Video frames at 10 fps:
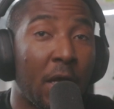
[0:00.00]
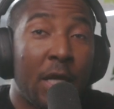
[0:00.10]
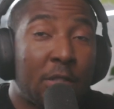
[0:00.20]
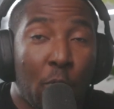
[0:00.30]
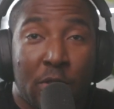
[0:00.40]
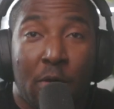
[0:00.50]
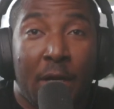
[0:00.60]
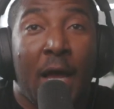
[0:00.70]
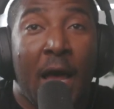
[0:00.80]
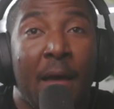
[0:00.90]
It's what's going
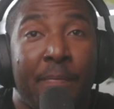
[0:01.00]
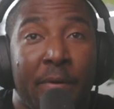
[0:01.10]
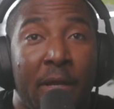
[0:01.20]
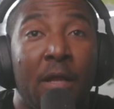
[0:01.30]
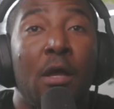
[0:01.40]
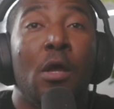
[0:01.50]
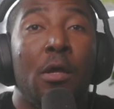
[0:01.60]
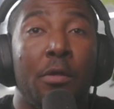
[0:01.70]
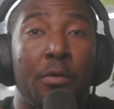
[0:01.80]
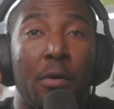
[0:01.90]
to happen.
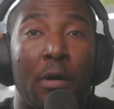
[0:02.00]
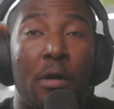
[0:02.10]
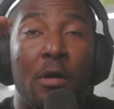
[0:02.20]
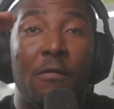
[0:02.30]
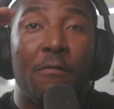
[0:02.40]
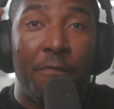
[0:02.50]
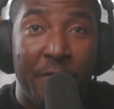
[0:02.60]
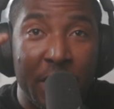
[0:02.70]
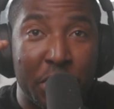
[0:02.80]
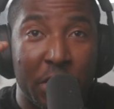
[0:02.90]
Your
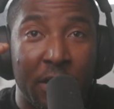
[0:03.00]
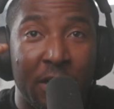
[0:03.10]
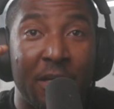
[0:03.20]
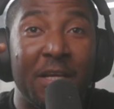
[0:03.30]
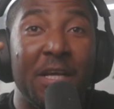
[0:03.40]
vision,